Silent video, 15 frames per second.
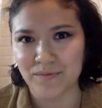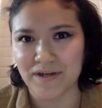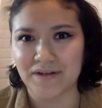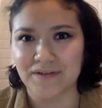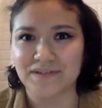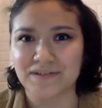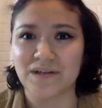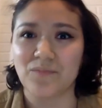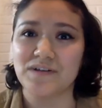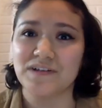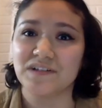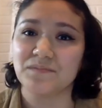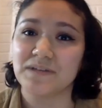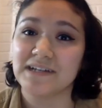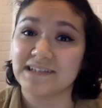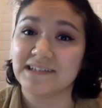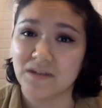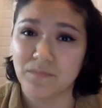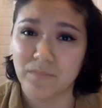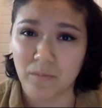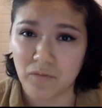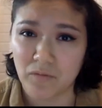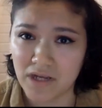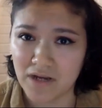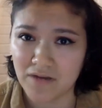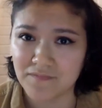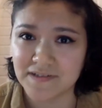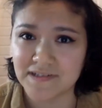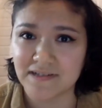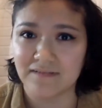where someone's placed in a memory care
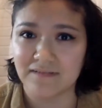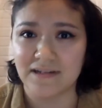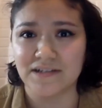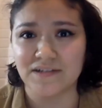facility,